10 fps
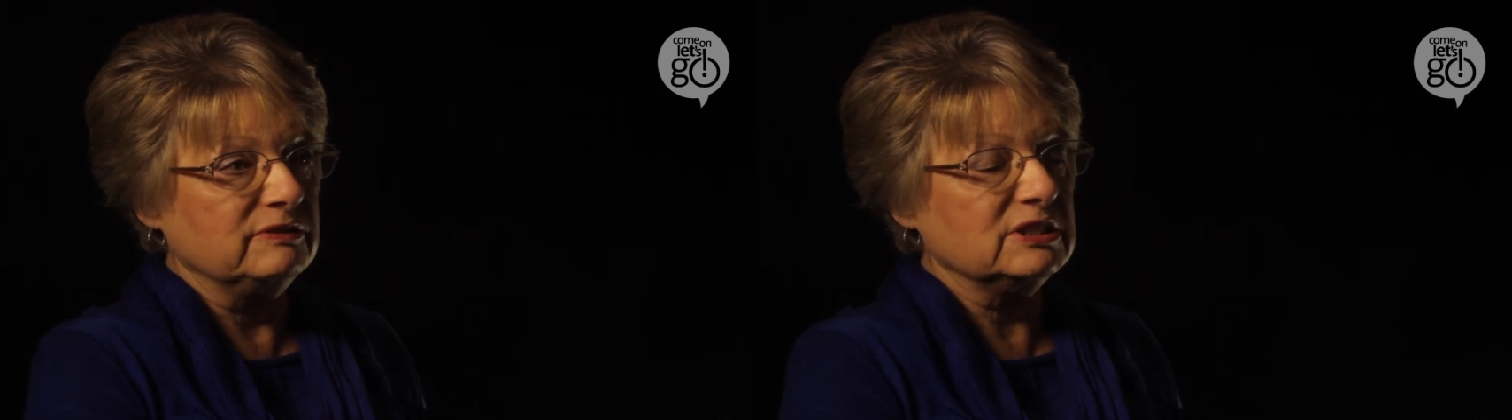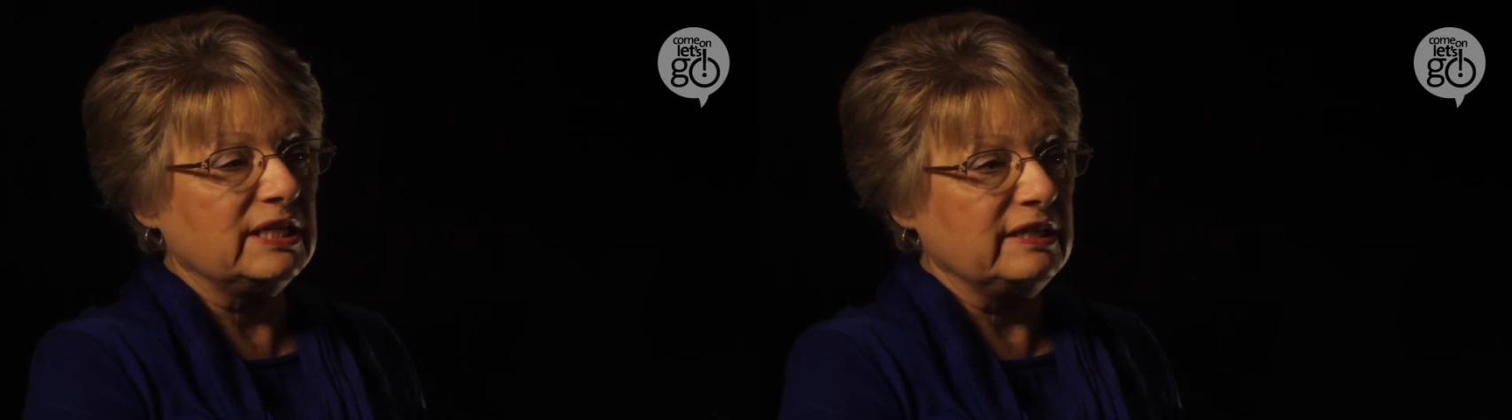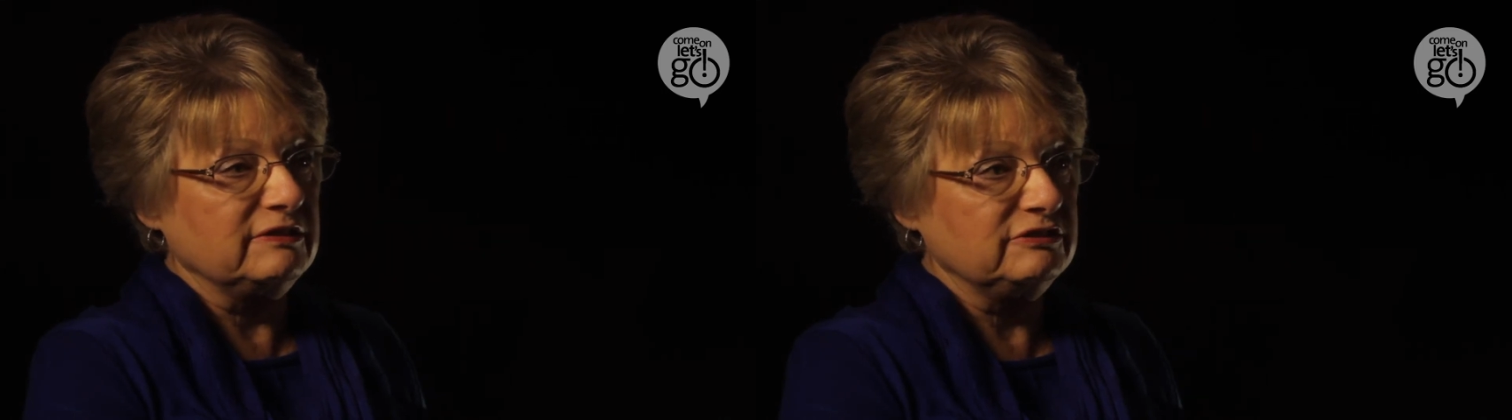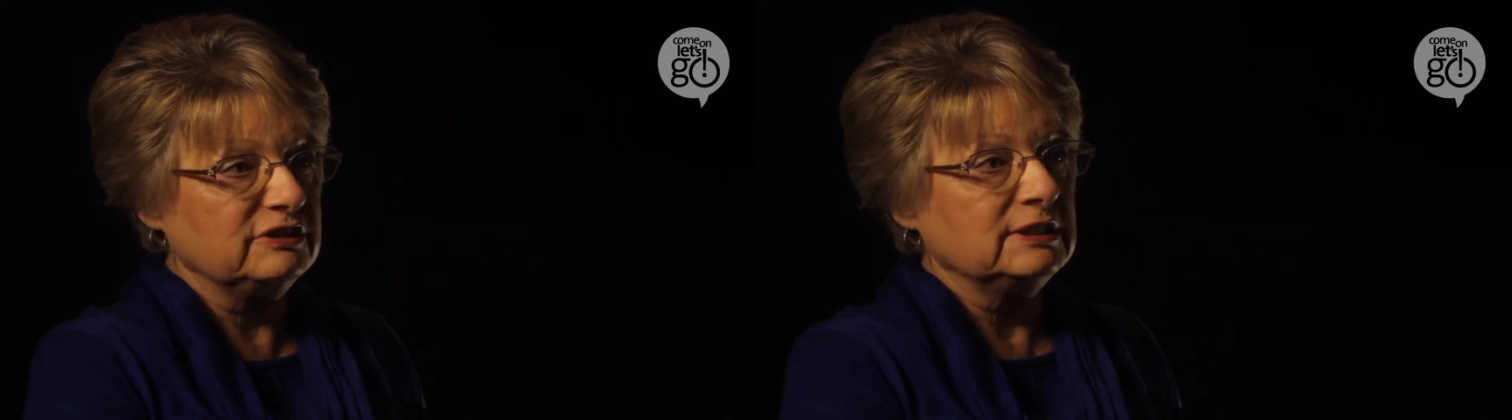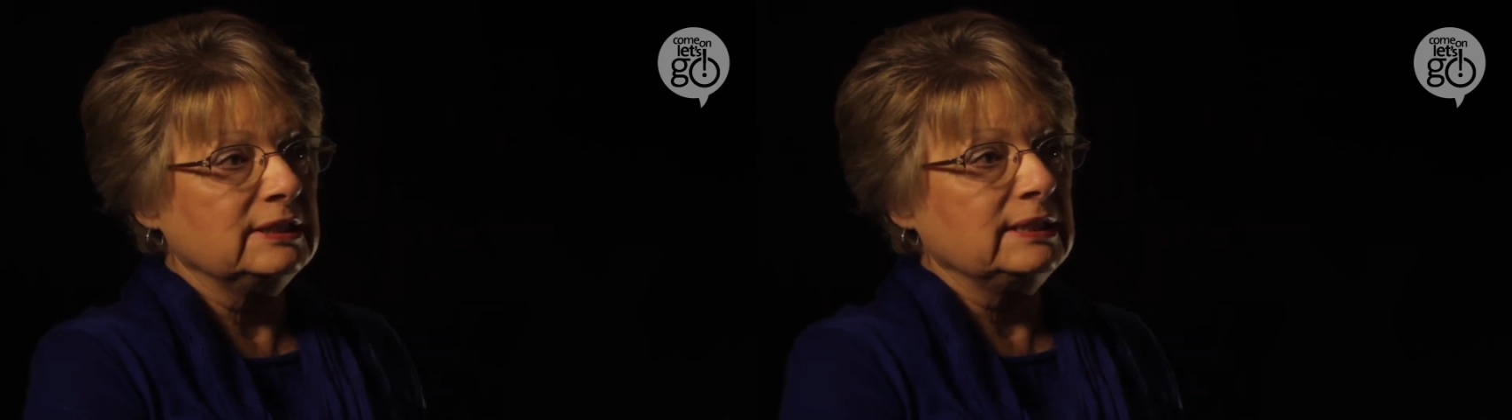his life,
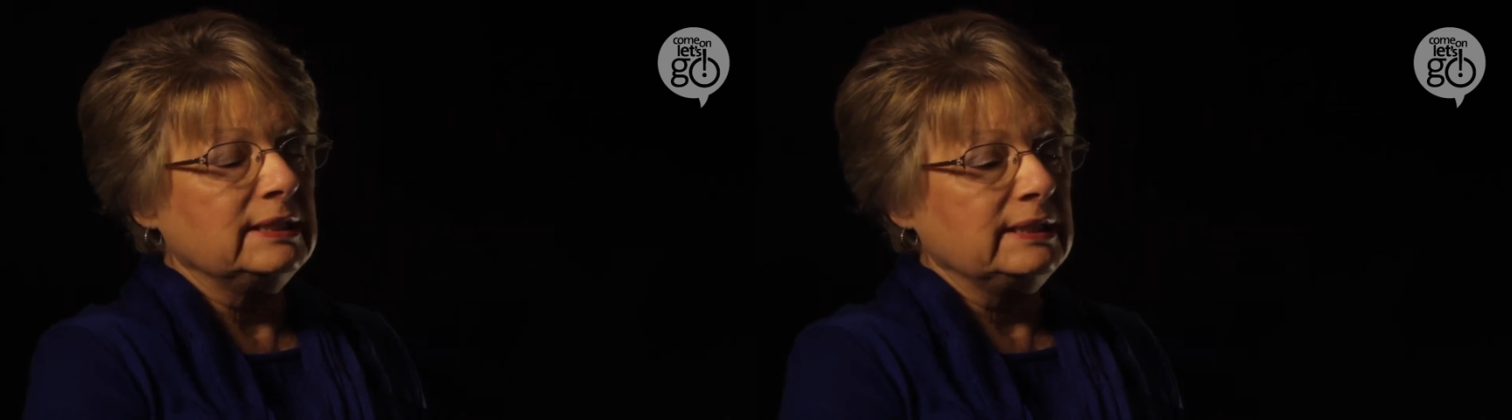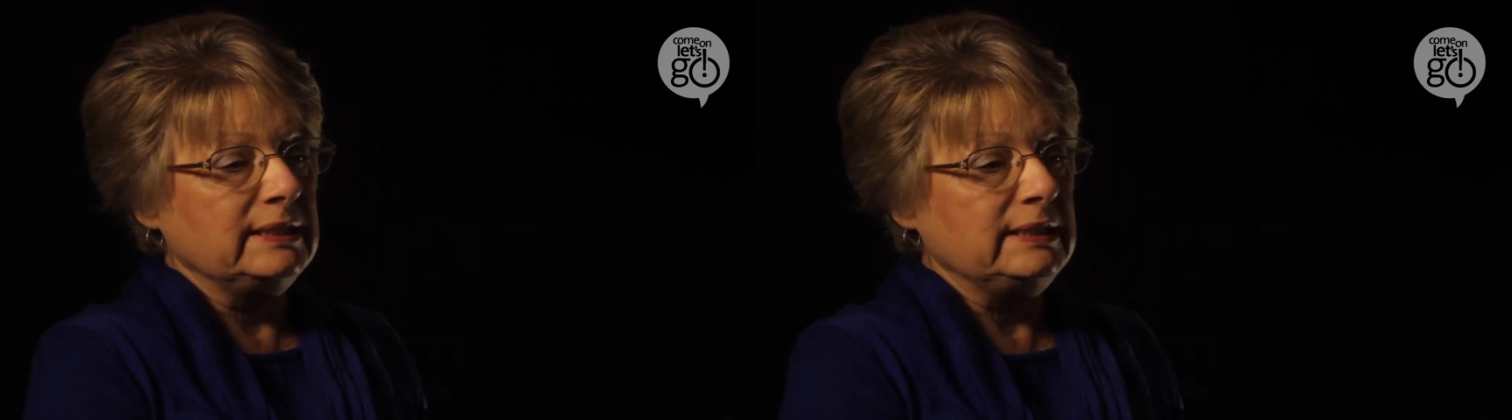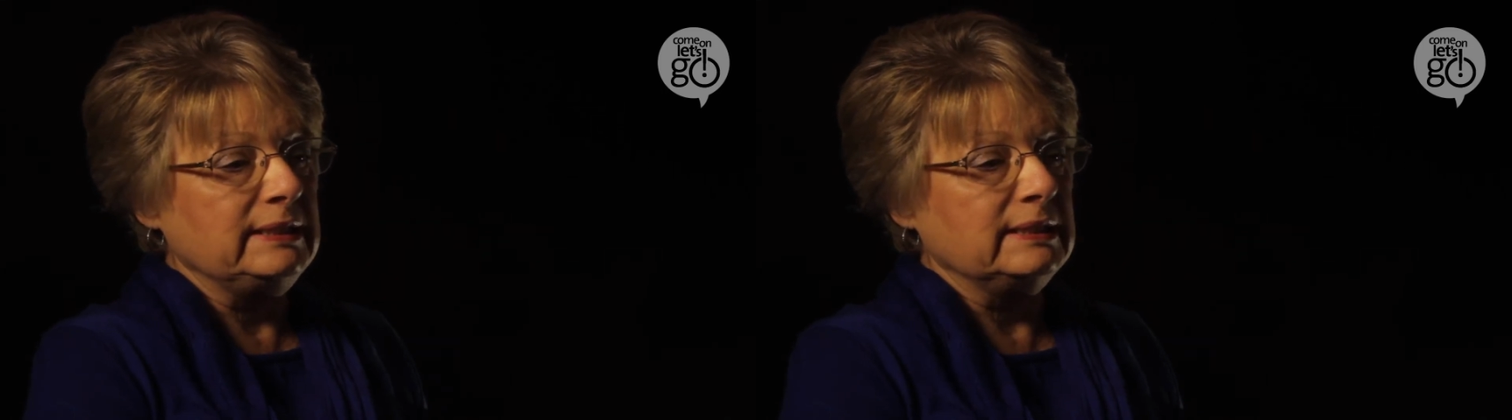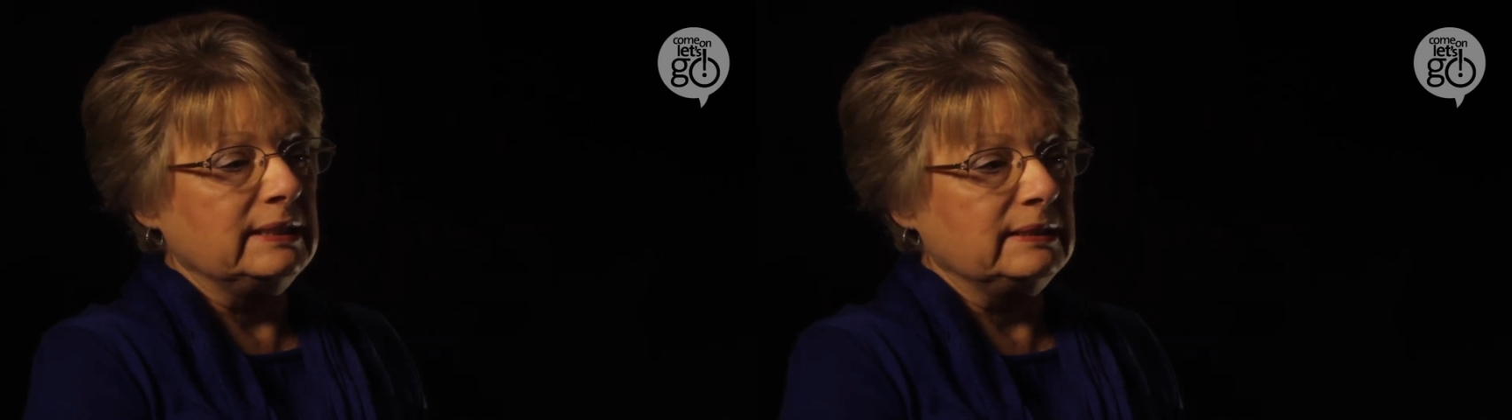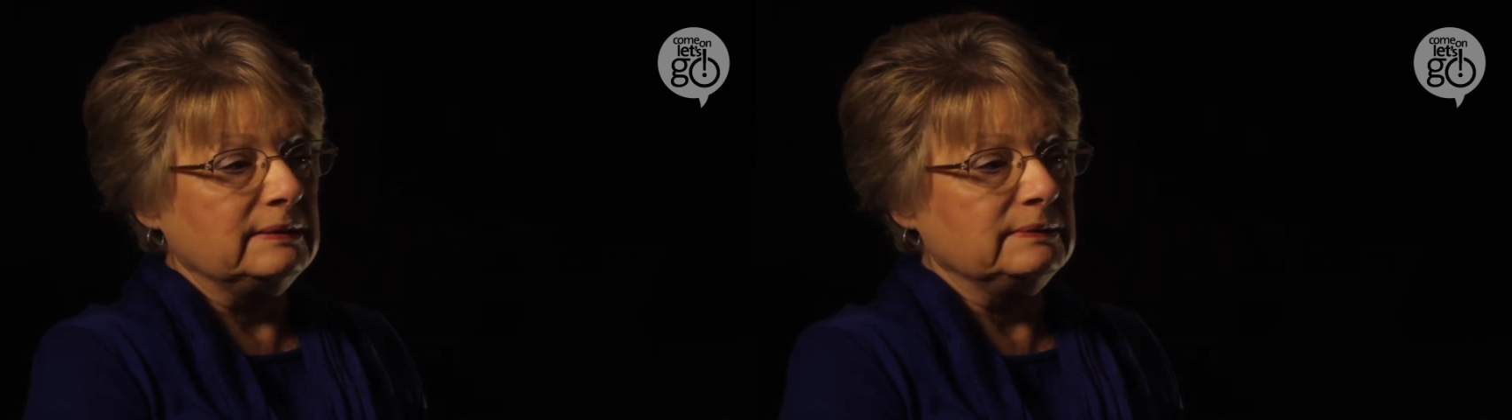he,
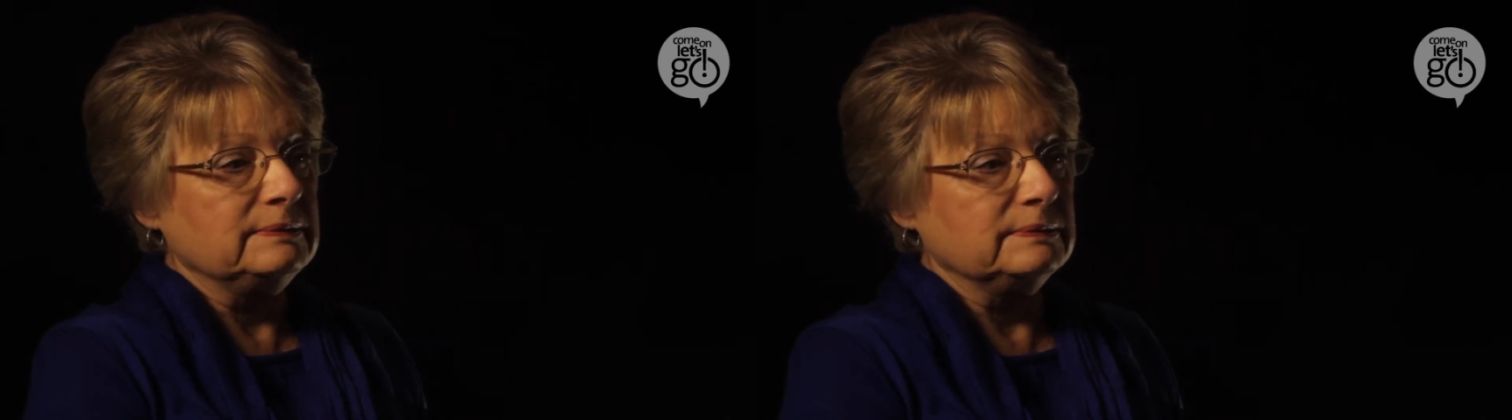uh,